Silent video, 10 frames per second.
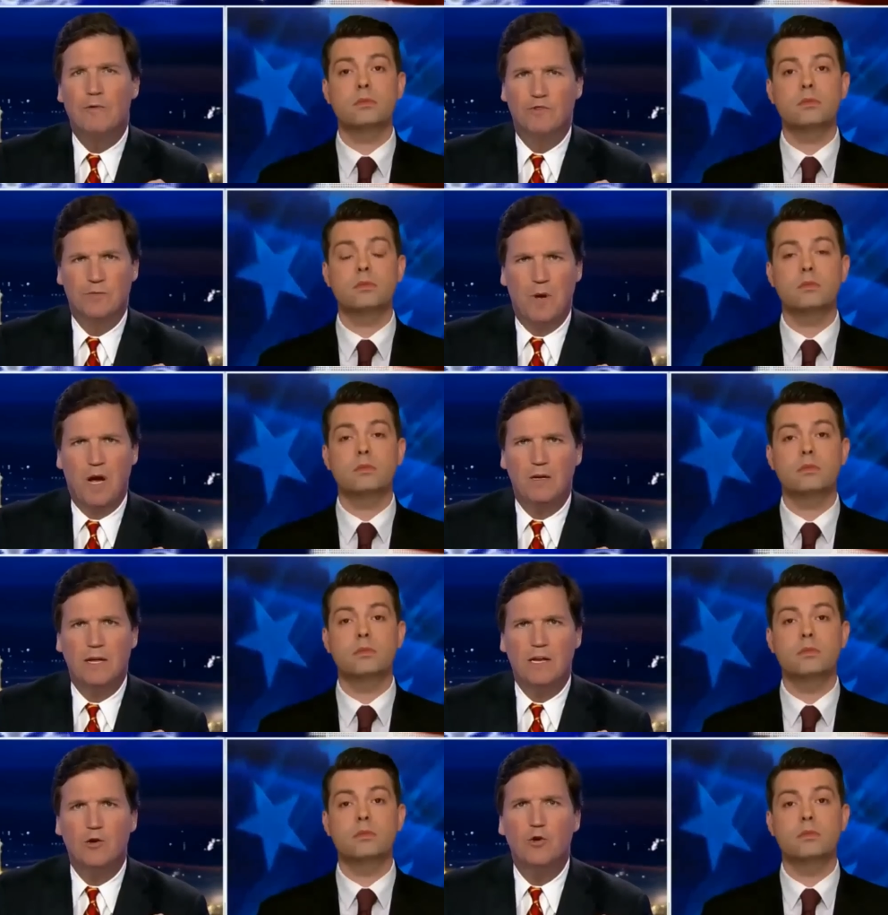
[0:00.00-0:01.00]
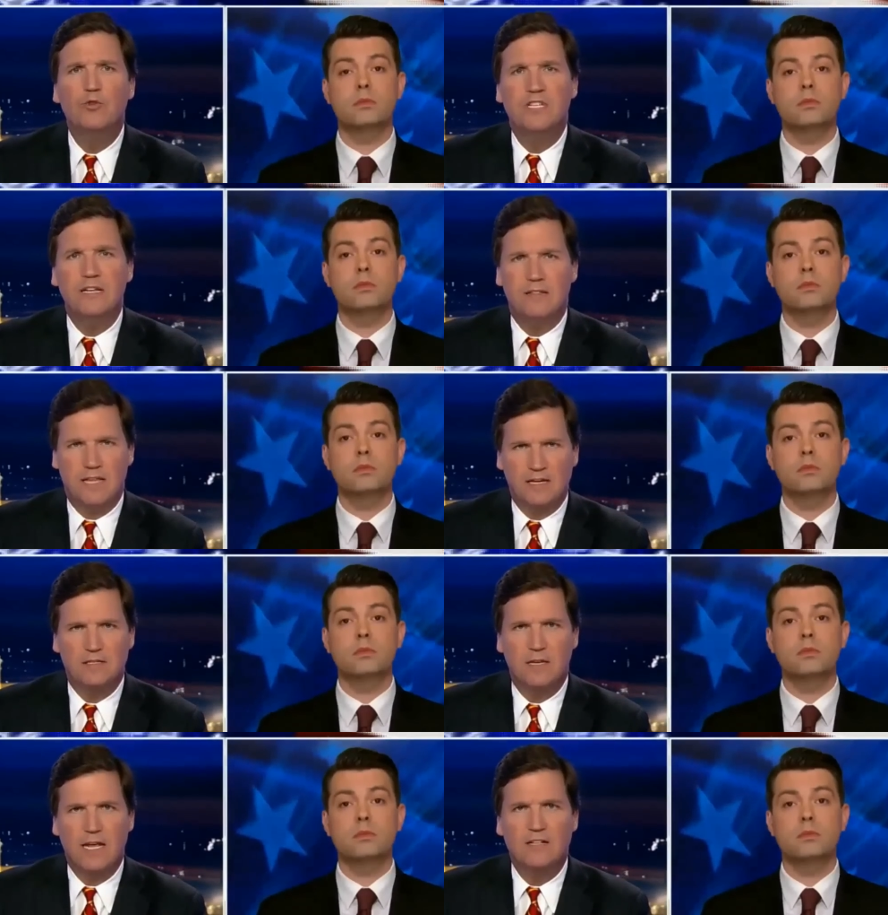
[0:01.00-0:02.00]
Speaker 1: respond, and who did
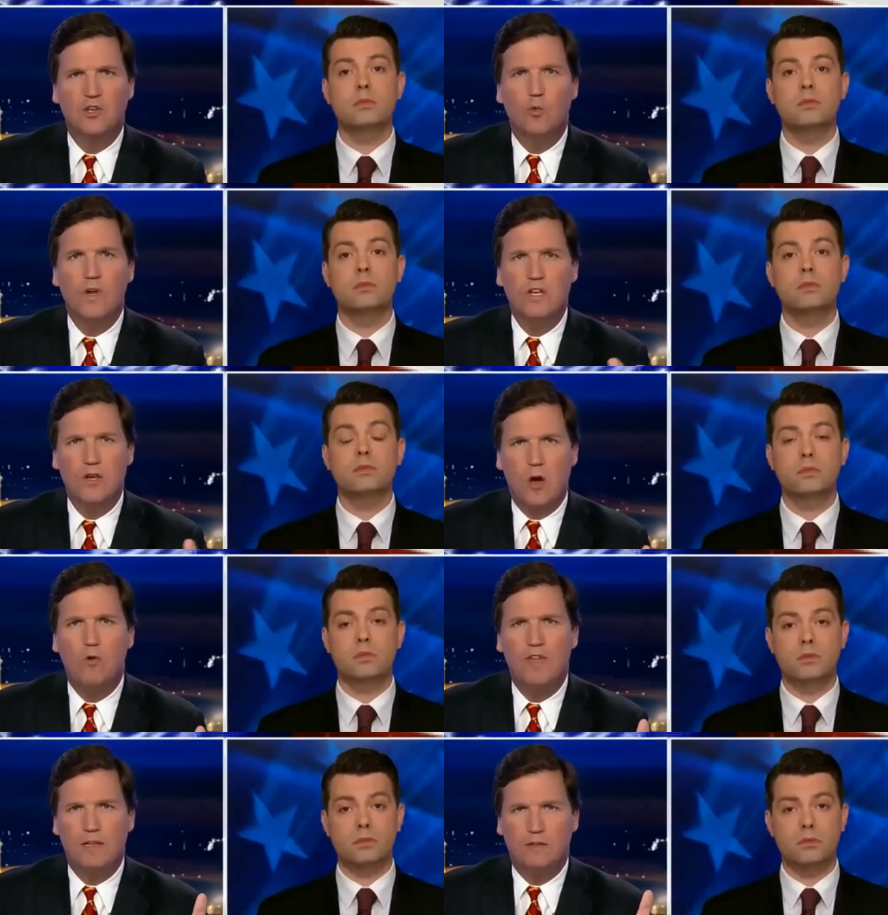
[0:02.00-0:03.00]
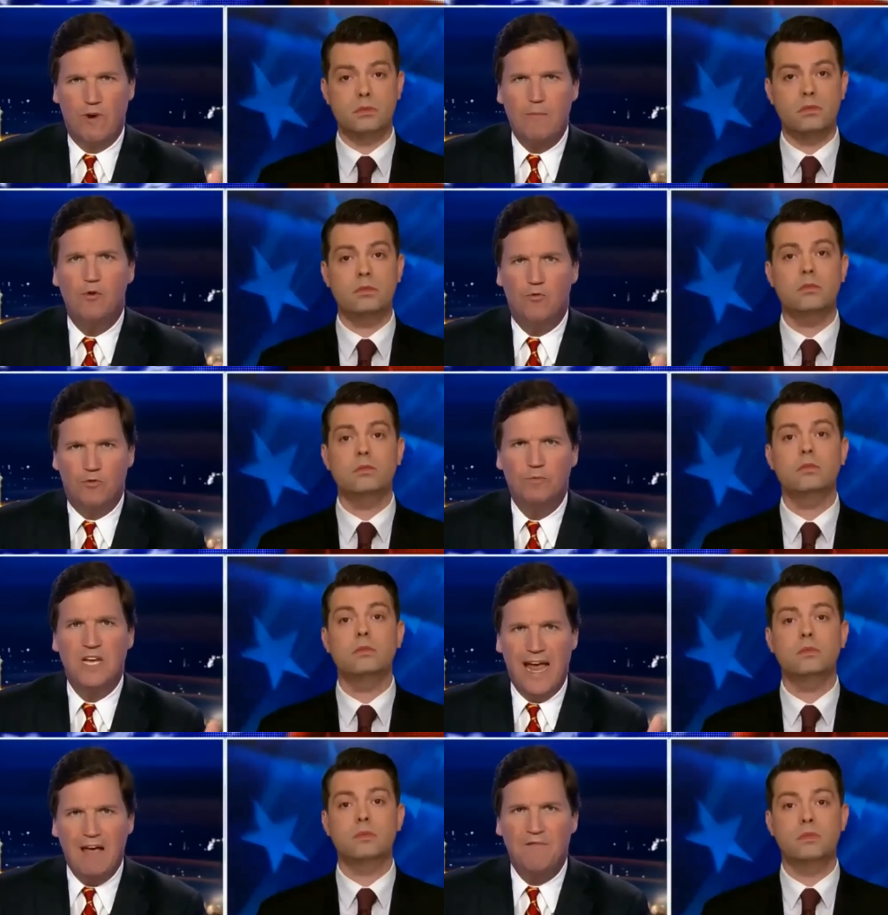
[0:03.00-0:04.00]
this? And so we know that rebel
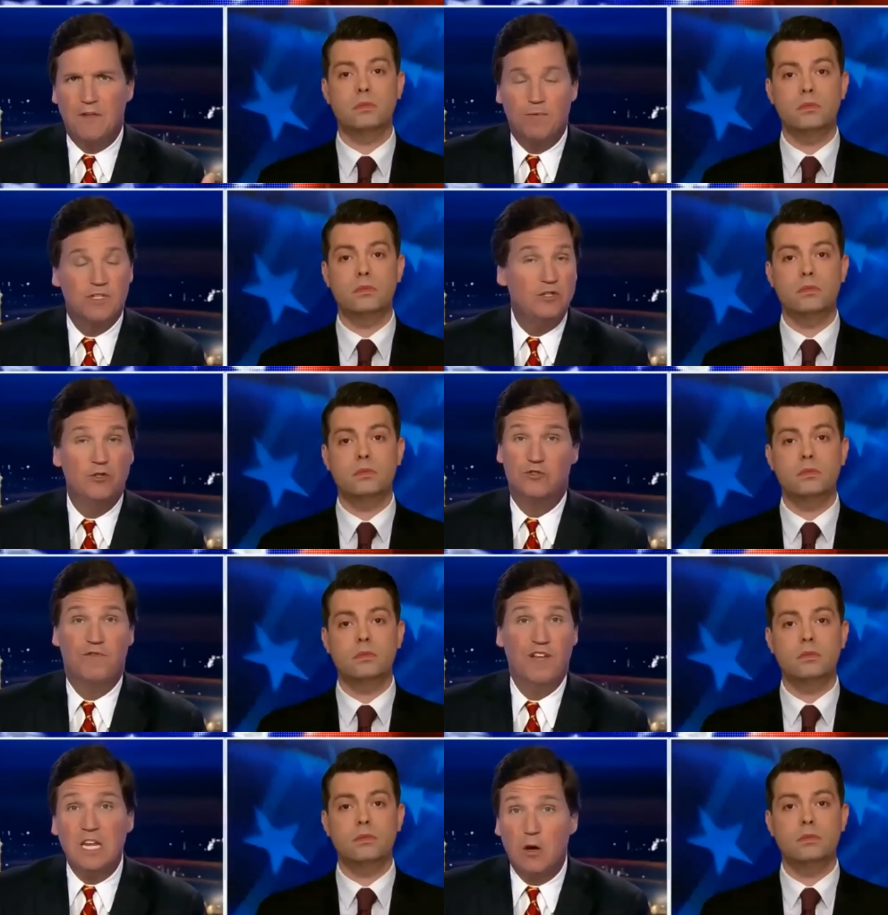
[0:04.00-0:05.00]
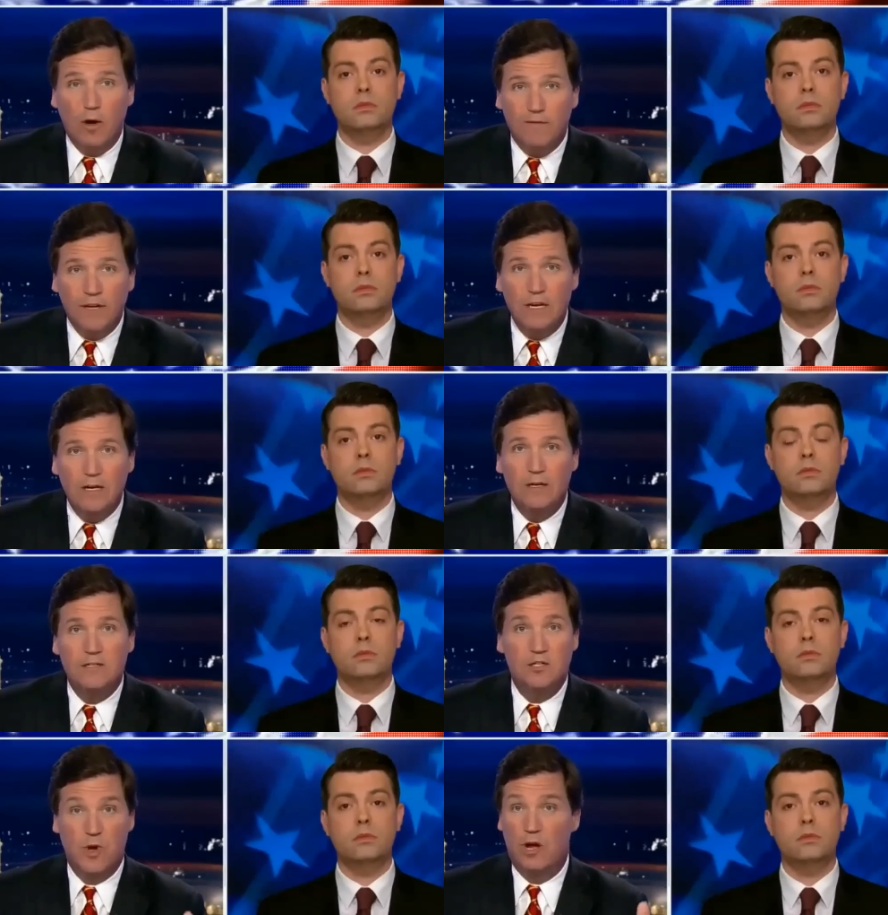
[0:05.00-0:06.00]
groups have in their possession, there's video of it,
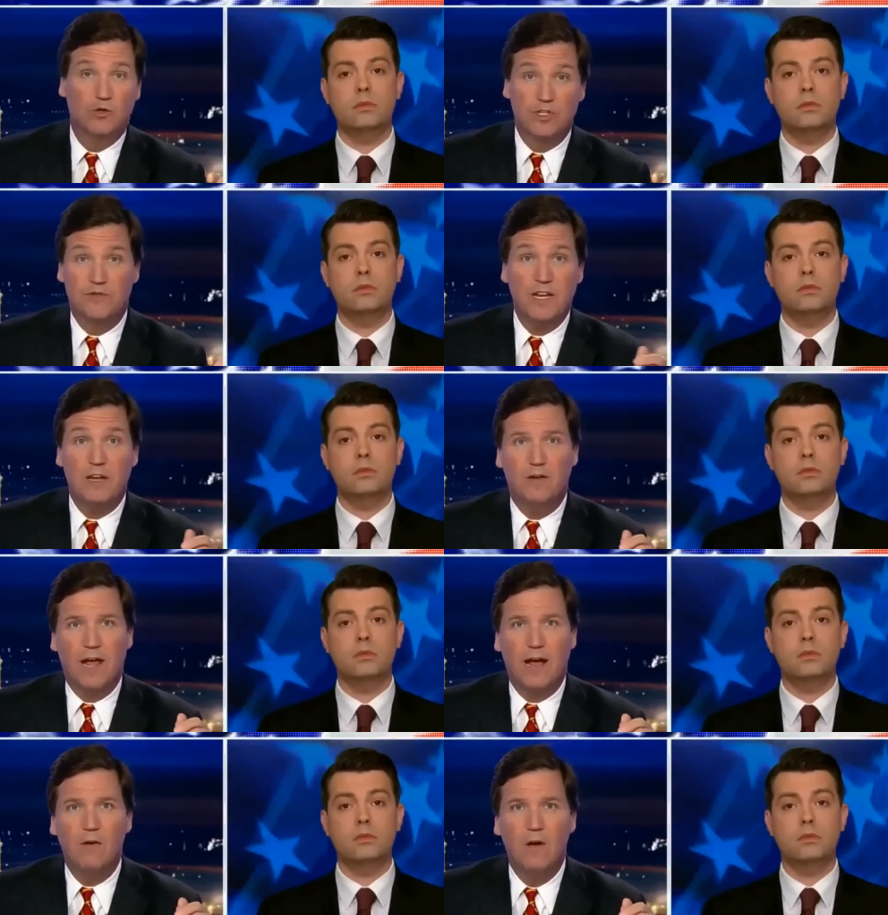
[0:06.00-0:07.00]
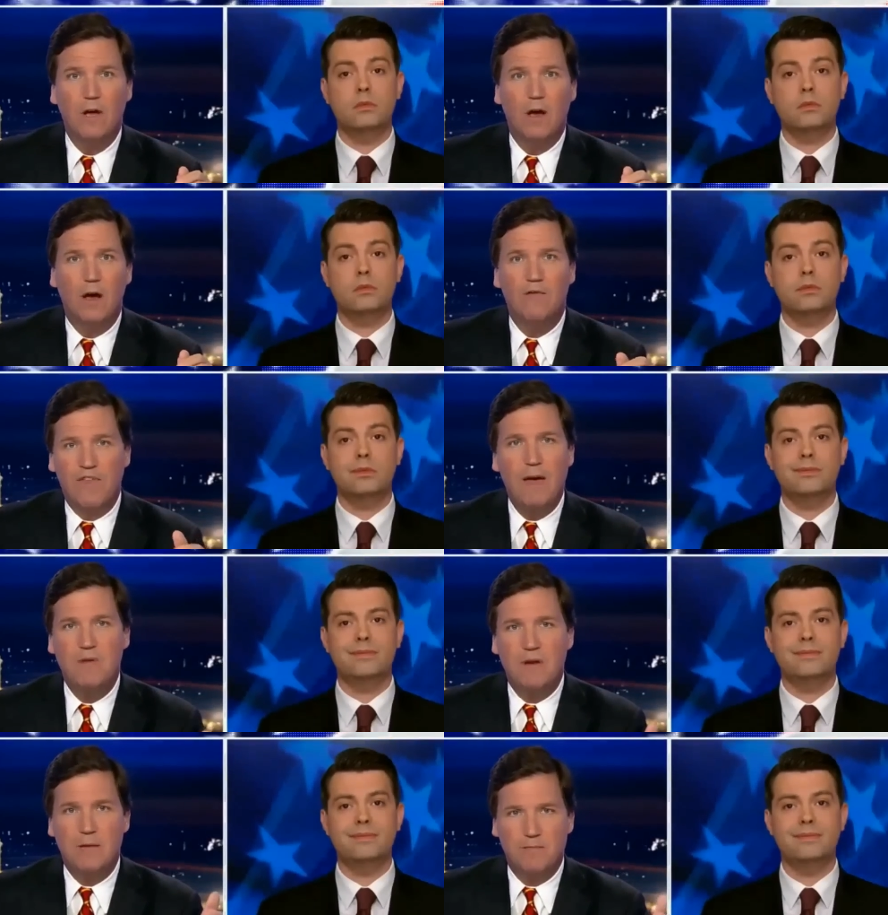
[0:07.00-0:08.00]
since we all trust video now, of
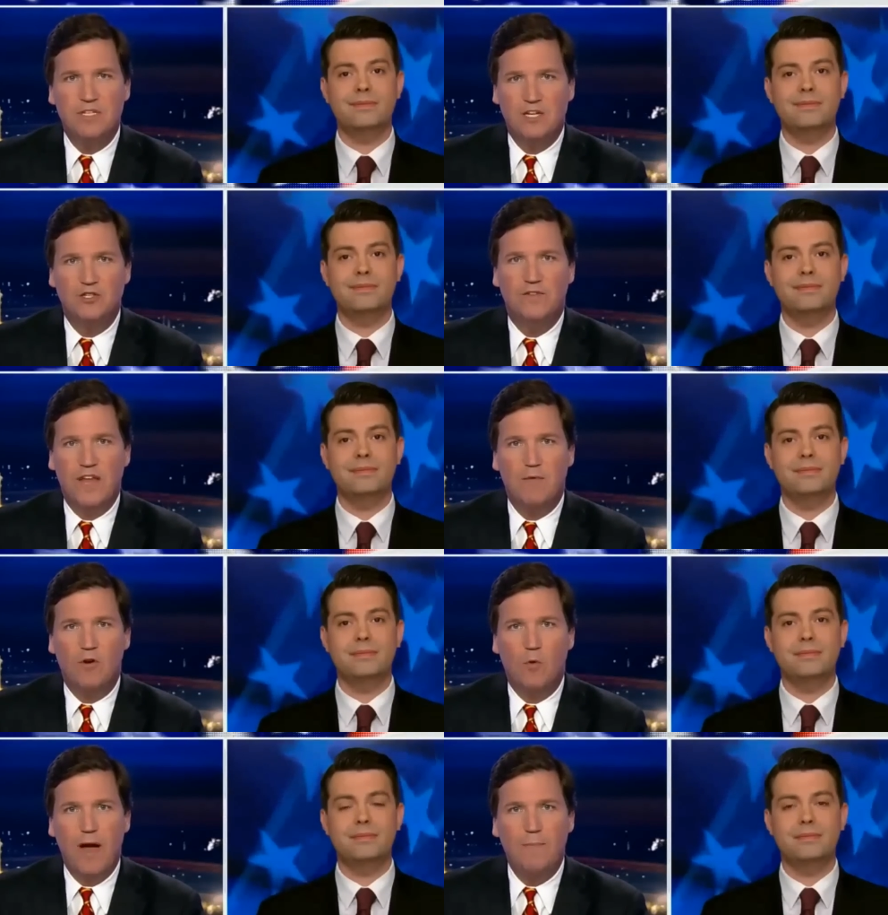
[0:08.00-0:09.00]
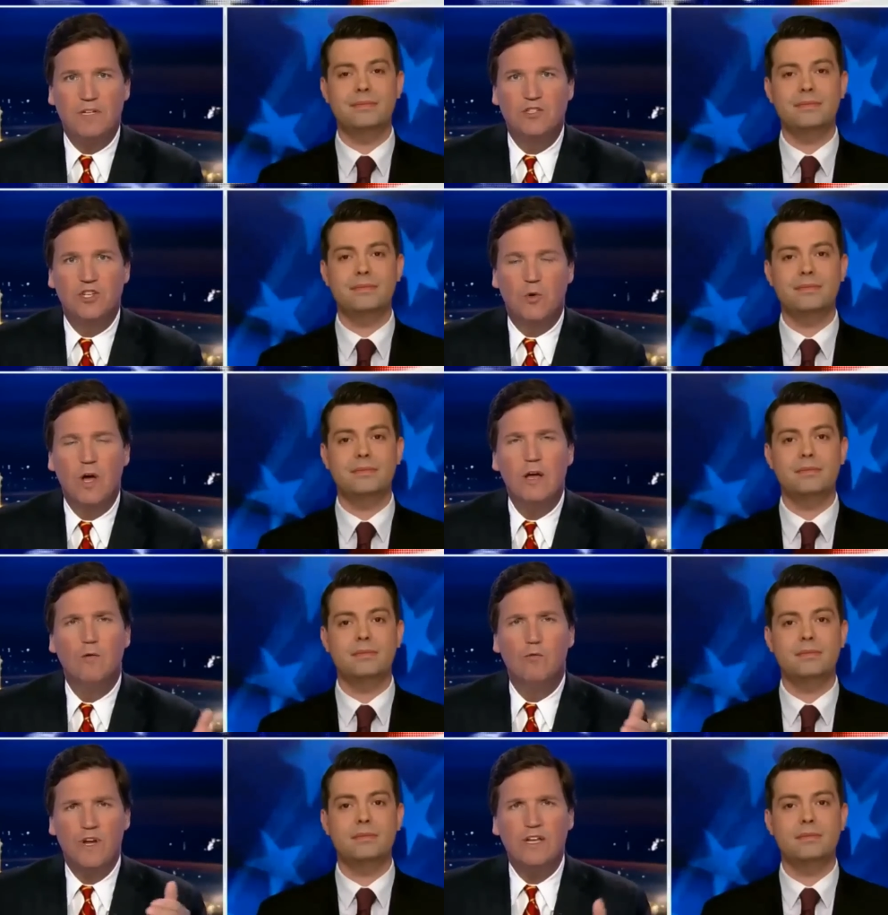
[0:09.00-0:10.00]
them in, in possession of chemical weapons. So
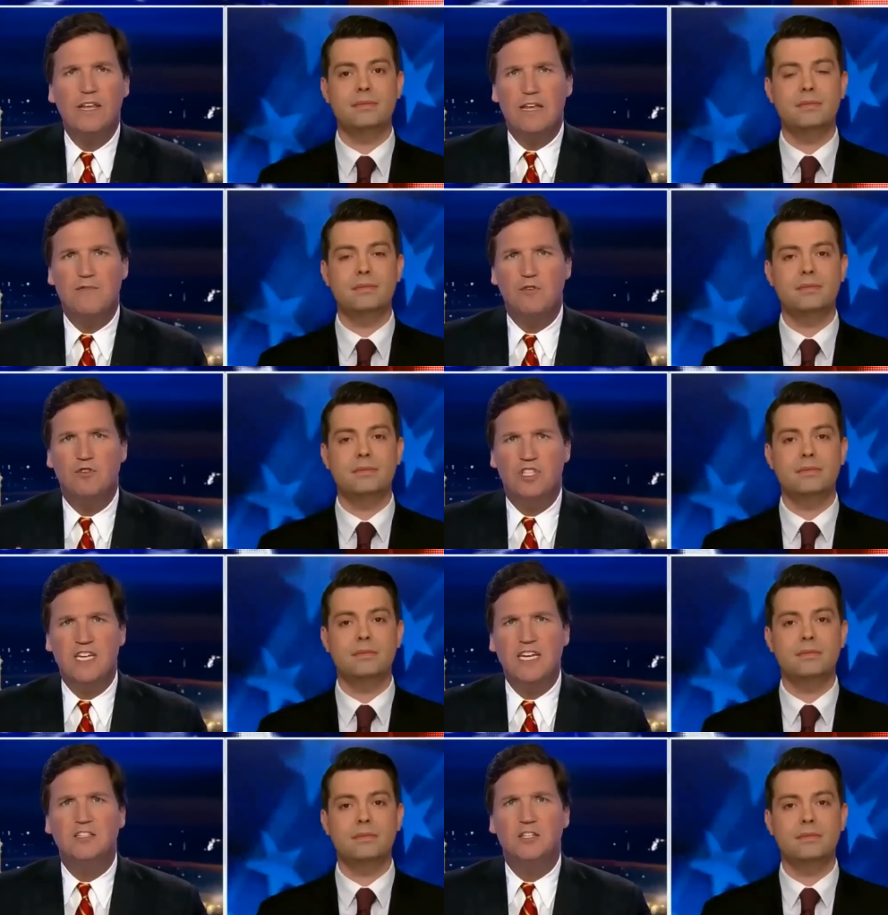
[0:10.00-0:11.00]
really, if you seek to